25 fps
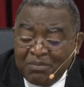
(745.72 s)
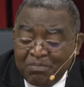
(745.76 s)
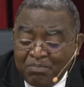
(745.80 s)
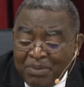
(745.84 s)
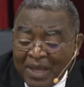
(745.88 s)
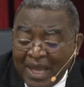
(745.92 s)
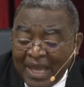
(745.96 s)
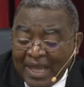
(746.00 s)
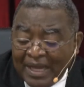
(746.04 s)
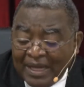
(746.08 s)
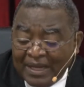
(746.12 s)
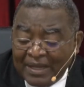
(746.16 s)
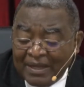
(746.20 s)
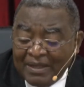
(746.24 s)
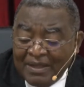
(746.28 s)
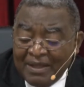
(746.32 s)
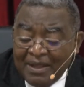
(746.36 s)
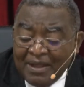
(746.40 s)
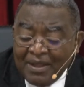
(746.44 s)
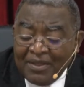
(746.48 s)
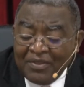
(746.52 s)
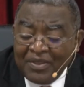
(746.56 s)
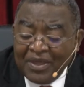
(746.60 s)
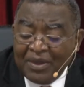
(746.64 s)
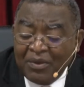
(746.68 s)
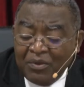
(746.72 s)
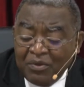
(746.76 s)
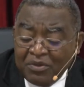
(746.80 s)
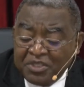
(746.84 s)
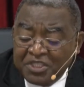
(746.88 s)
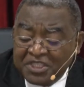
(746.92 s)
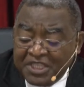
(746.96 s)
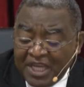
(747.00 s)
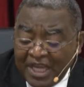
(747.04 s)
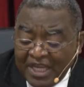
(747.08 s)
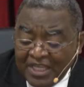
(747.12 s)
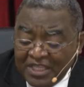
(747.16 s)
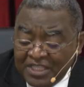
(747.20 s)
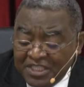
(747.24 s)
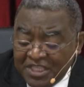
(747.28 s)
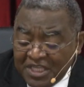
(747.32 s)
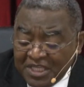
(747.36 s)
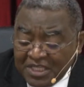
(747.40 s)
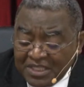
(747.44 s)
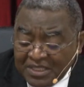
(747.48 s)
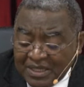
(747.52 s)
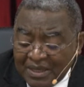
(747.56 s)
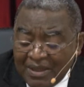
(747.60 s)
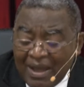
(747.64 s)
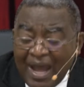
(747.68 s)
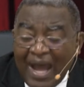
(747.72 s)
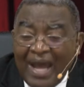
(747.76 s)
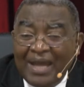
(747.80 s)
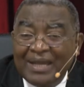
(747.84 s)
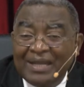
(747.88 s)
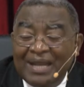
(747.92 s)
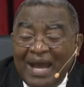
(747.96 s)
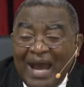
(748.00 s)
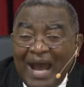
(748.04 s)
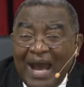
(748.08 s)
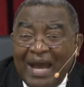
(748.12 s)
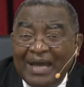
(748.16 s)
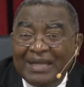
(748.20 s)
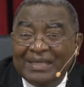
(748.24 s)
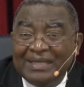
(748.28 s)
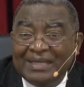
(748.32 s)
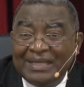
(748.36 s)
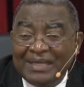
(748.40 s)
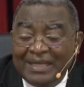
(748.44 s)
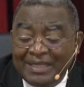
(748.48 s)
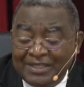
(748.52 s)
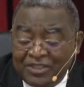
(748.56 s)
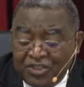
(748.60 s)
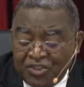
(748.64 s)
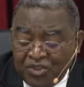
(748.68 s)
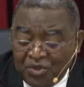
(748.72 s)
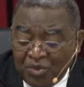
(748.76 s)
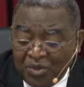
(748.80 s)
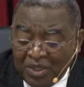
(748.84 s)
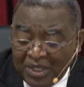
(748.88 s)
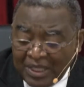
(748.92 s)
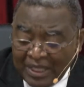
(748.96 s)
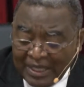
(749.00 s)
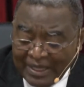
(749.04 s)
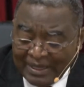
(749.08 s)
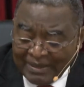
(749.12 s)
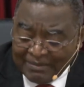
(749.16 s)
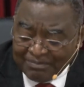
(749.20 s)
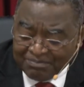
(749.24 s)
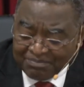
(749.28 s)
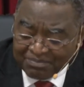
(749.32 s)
pen. They will change it and add it to here.